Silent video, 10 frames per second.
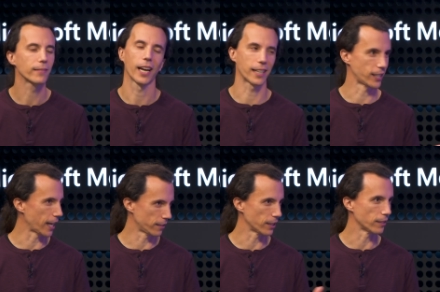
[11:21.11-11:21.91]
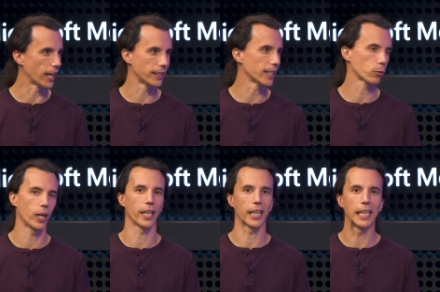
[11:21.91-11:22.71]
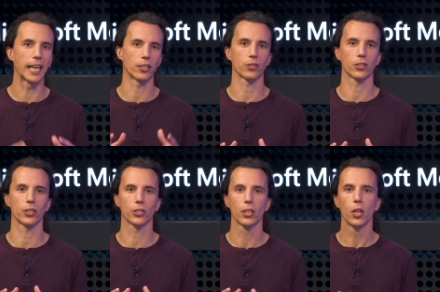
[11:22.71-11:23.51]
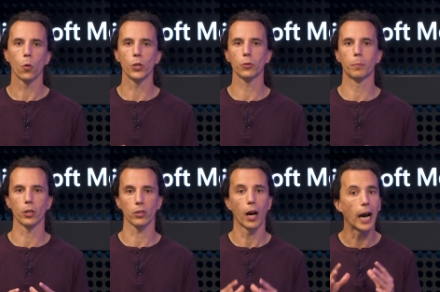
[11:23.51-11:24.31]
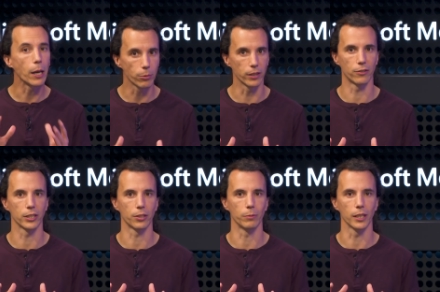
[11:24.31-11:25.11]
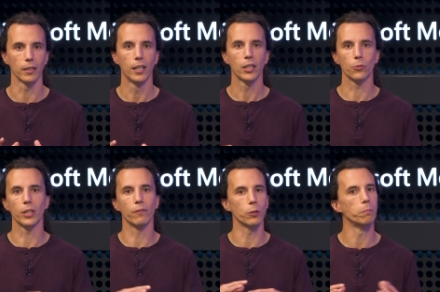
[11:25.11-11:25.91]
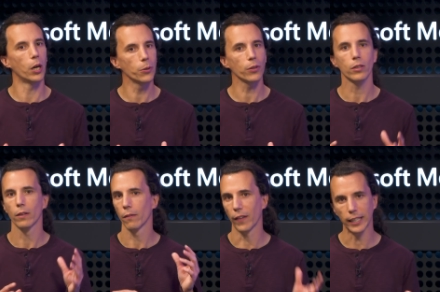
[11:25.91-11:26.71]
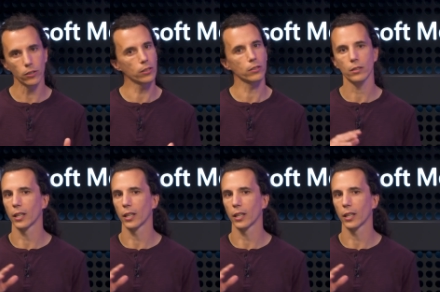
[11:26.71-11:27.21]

Exactly. And that's why in Azure Search, we support hybrid retrieval to give you both vectors